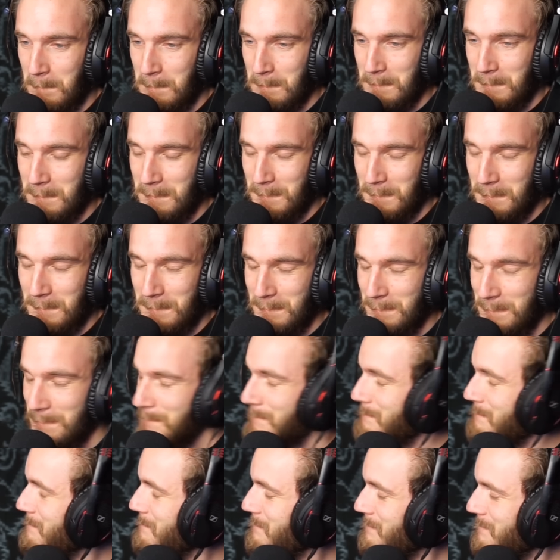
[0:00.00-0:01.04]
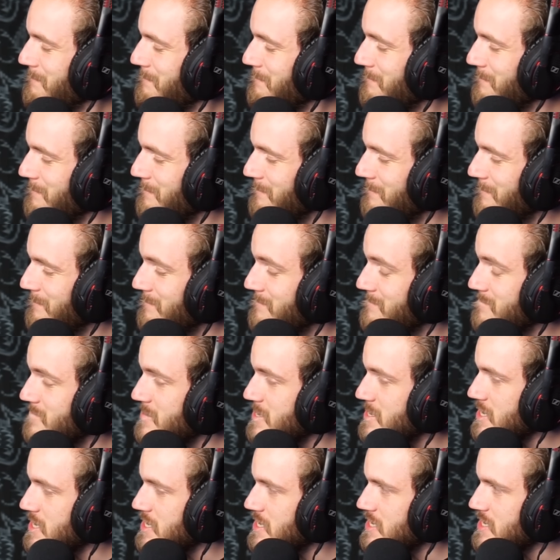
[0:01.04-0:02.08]

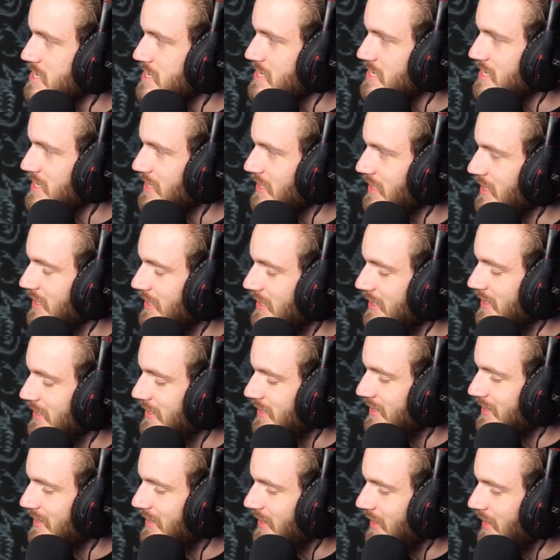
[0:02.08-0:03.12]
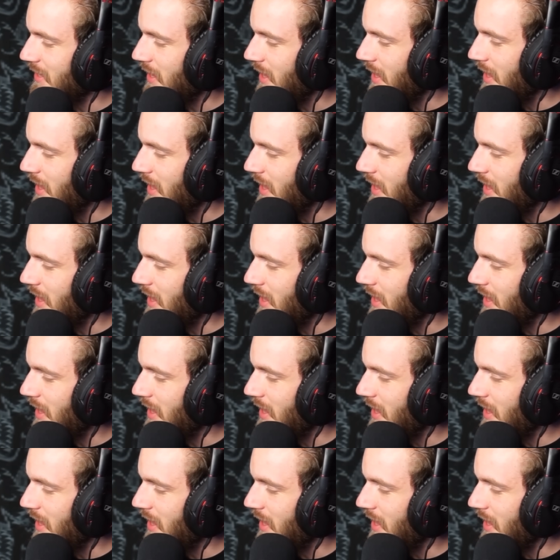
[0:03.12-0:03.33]
[no speech]